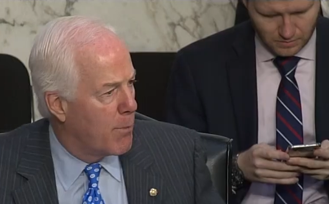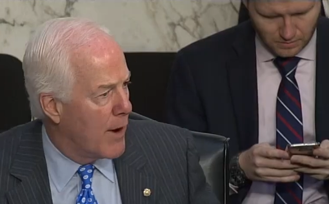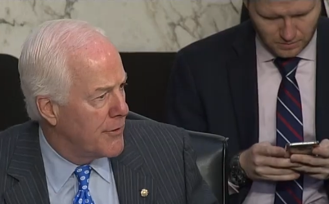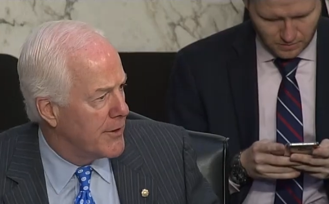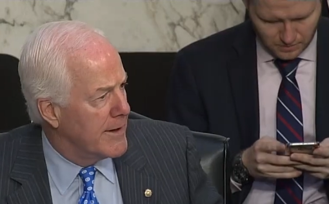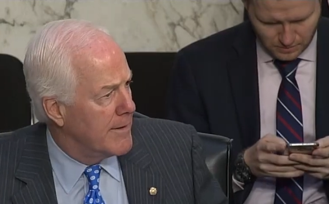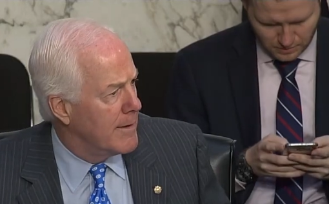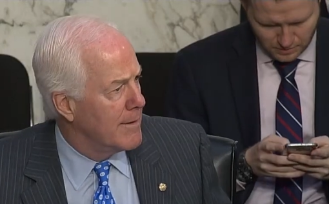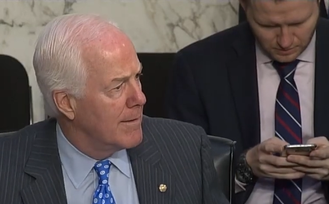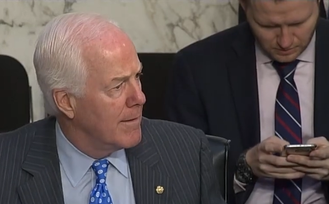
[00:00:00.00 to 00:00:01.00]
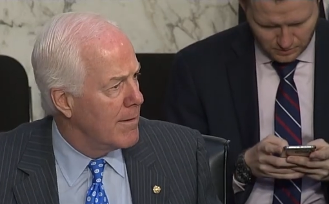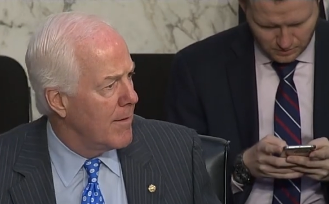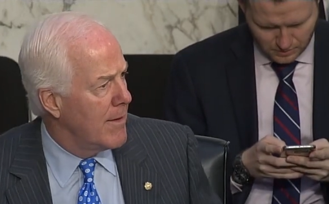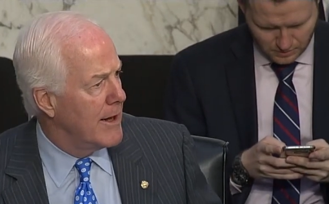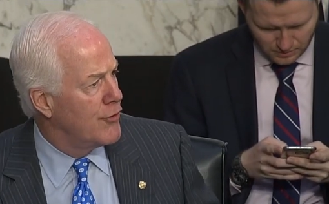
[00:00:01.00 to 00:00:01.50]
Speaker 1: president
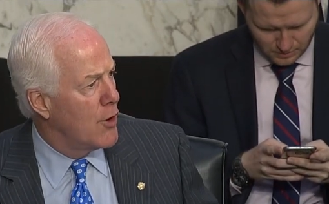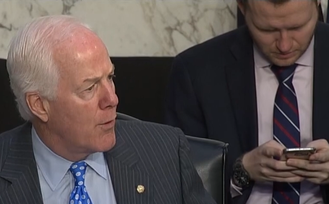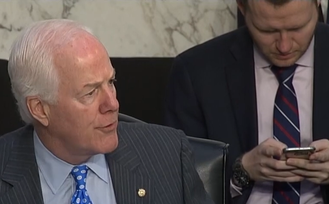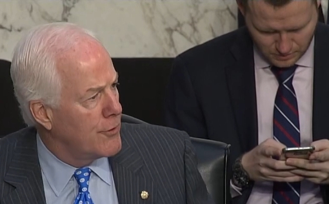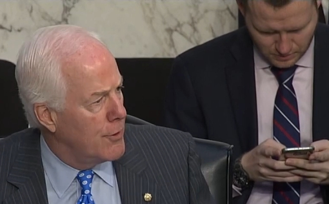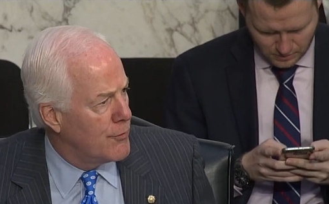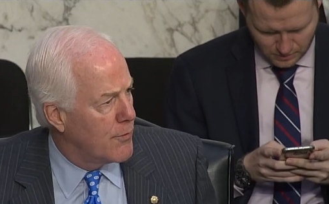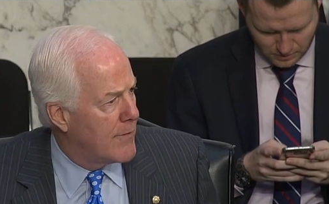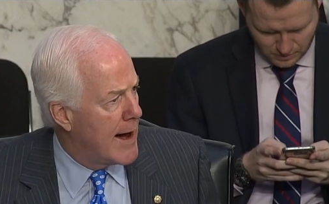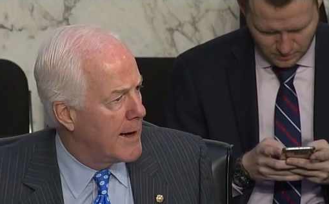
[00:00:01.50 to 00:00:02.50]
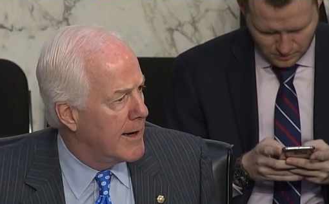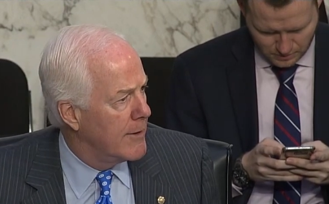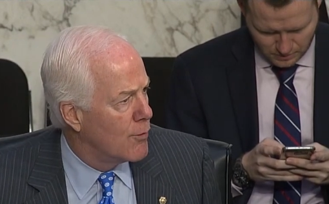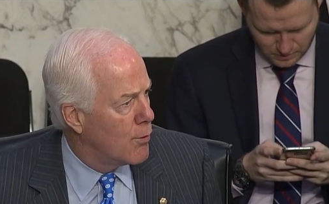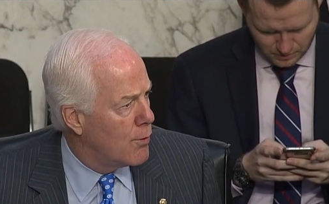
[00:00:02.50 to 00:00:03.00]
is no excuse for
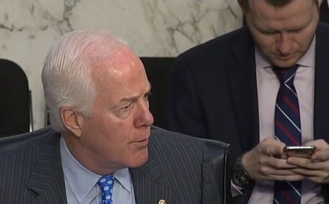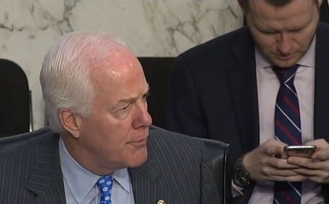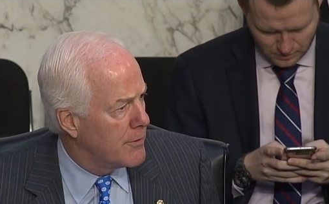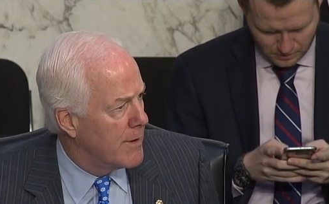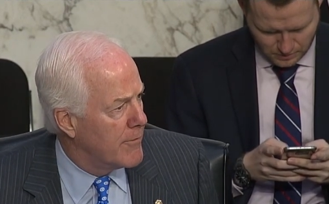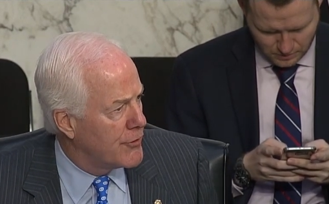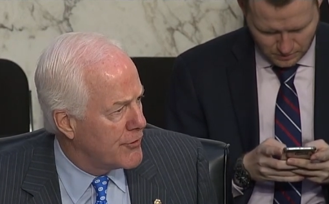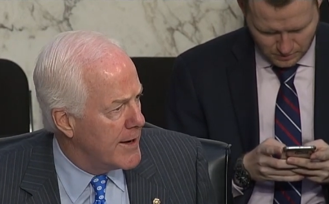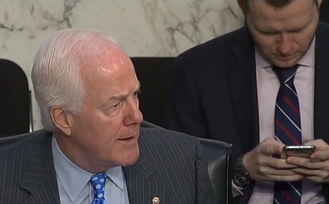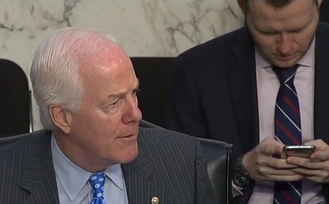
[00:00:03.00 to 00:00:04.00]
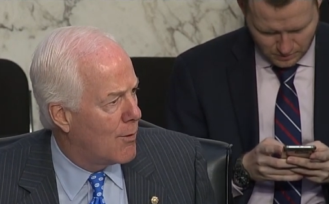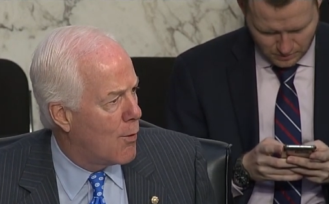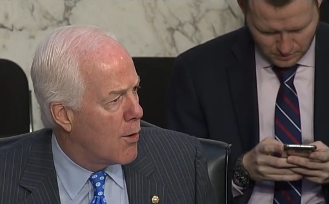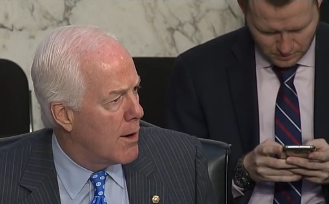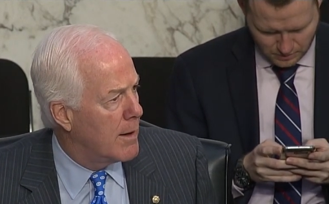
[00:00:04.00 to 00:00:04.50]
violating the rules of the Senate
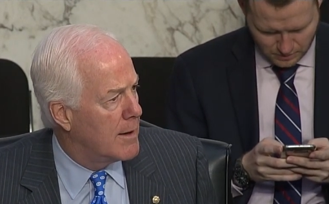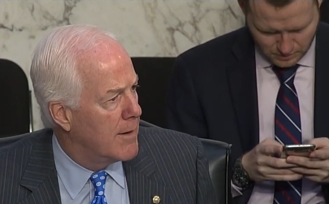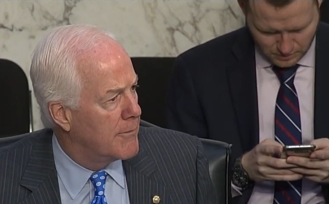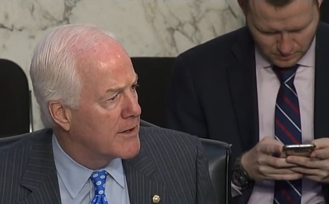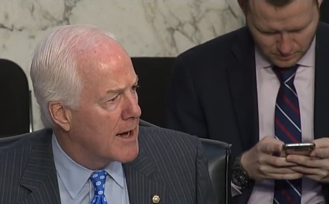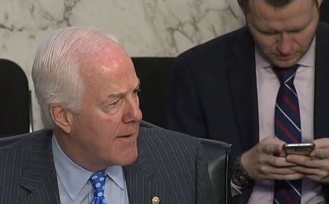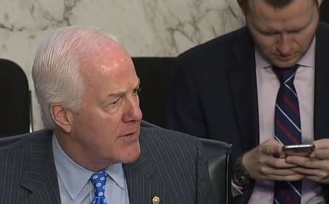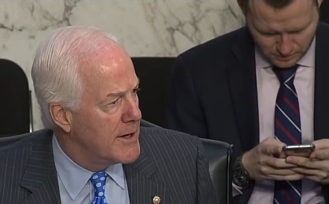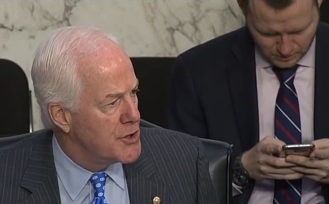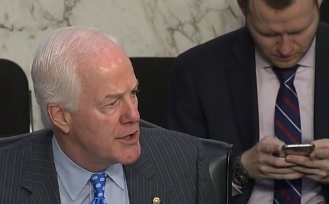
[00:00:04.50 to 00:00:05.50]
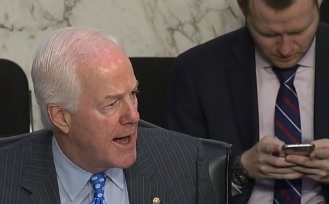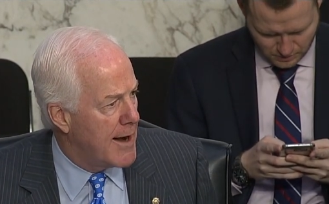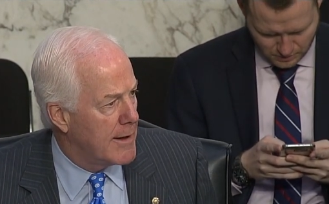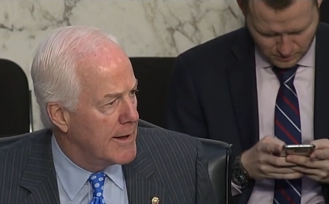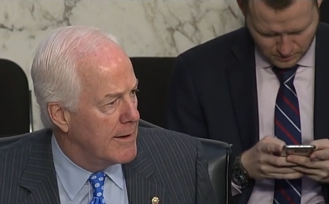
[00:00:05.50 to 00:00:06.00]
or of the
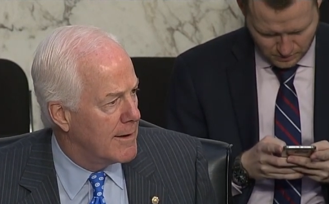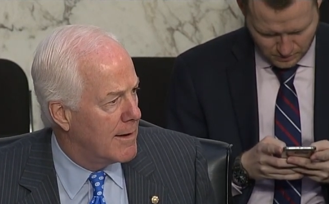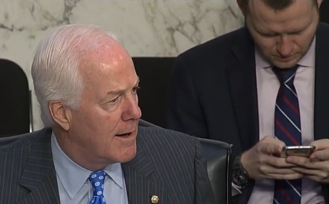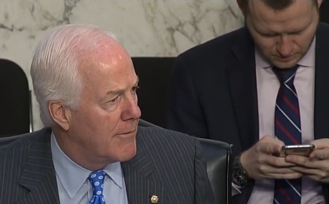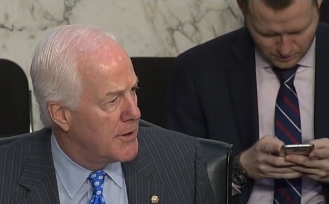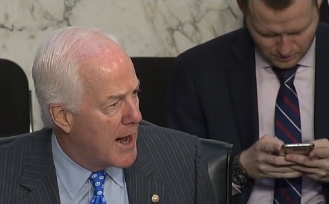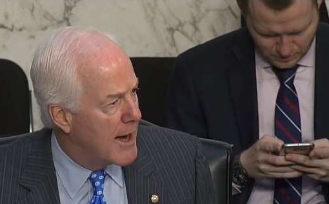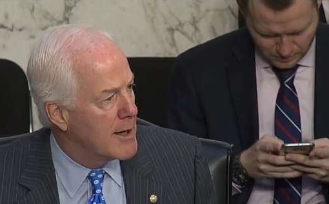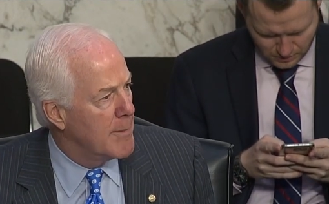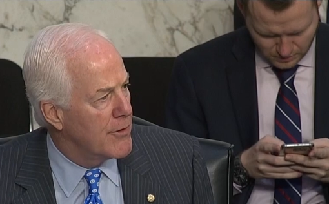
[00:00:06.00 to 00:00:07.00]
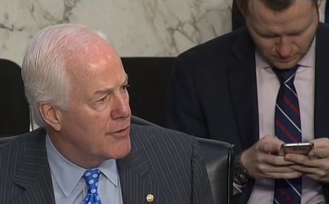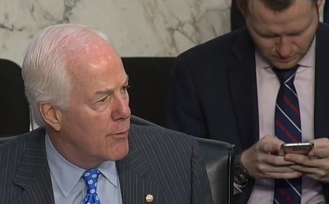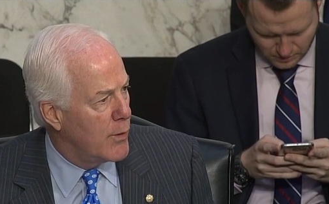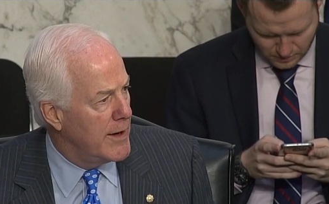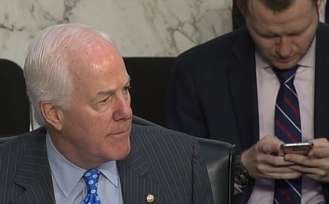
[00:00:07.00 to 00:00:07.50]
confidentiality of the documents that
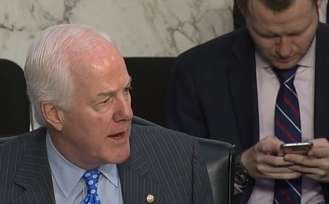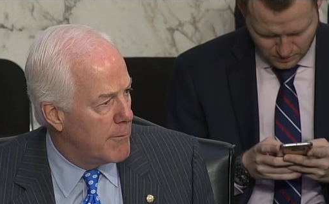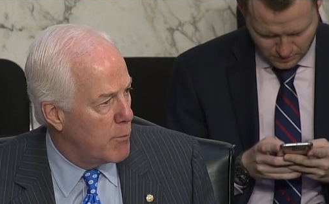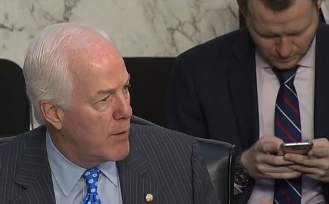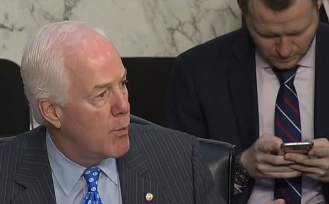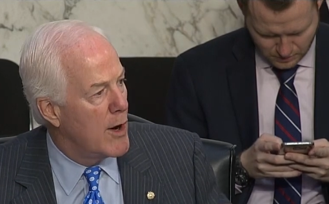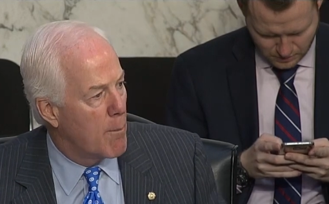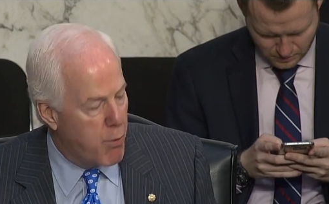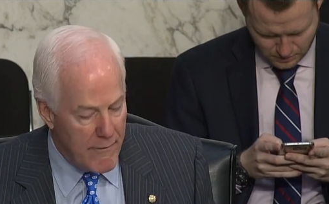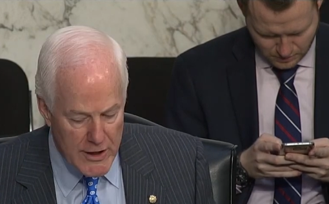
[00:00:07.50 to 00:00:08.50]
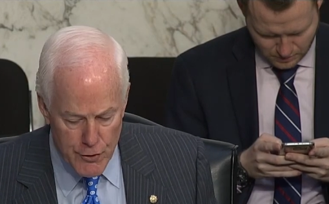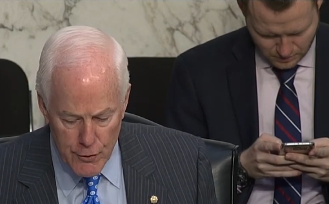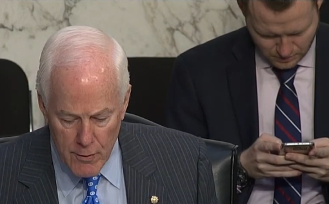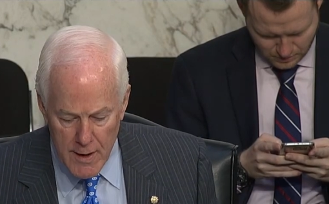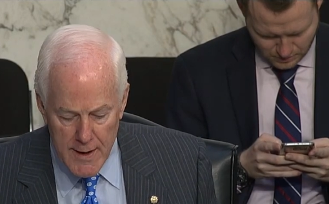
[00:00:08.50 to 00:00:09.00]
we, that we are privy
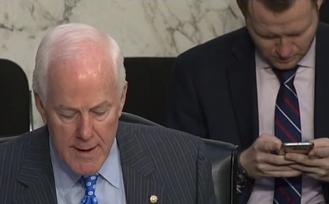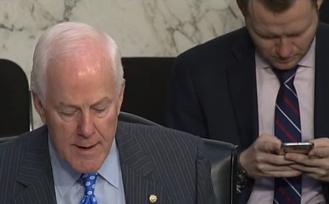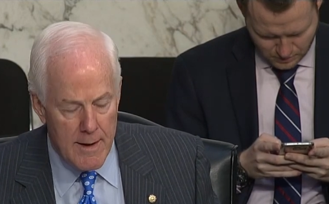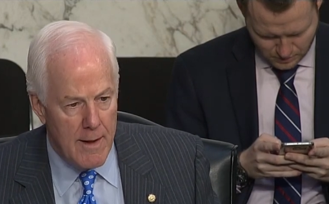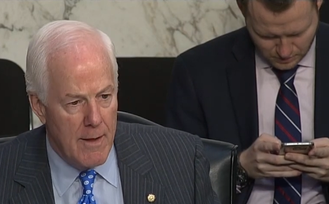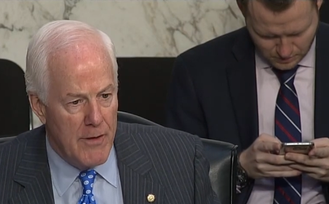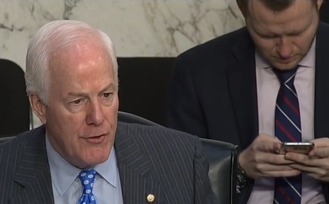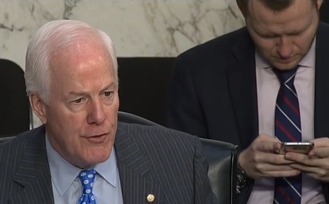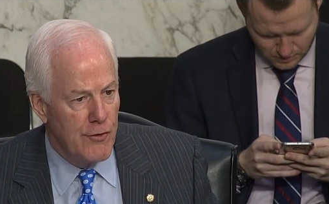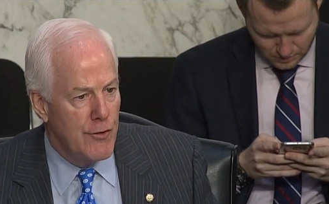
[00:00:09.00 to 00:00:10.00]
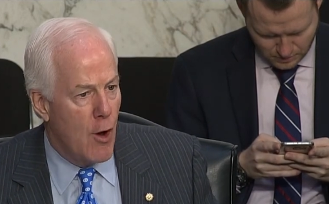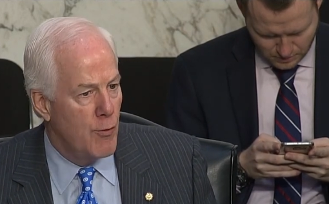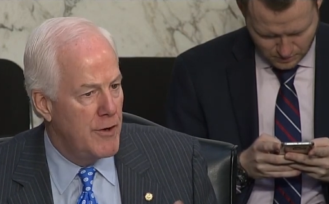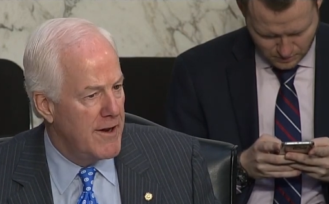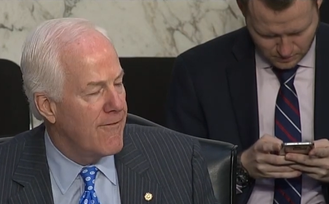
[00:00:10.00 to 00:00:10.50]
to. This is no
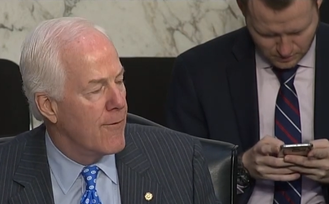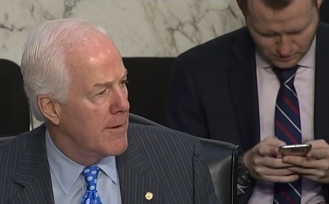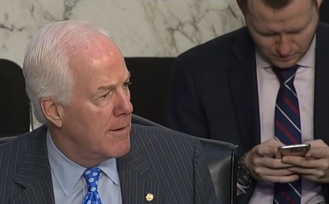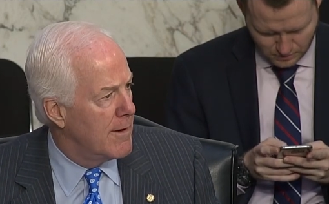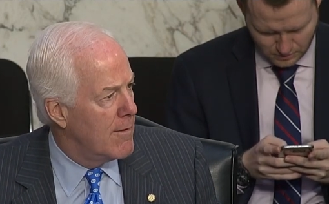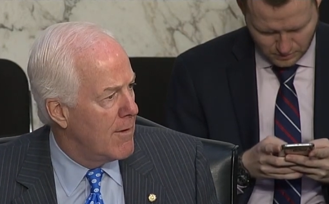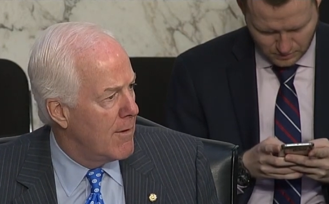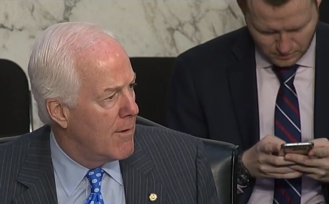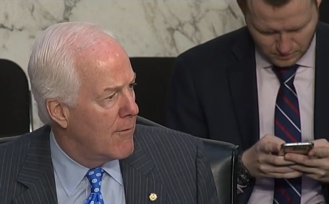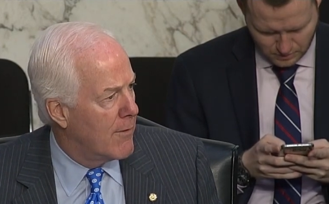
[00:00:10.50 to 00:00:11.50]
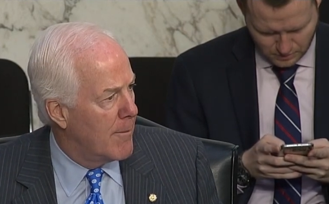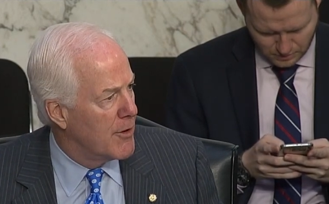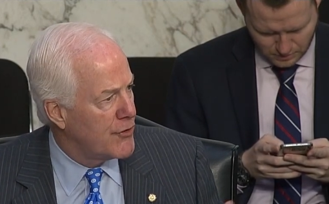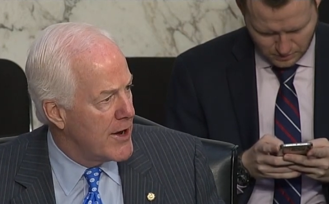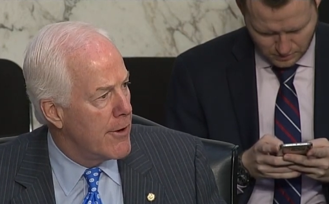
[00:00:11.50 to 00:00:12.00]
different from the
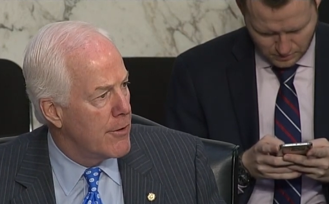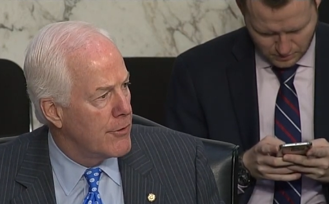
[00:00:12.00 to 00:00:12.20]
senator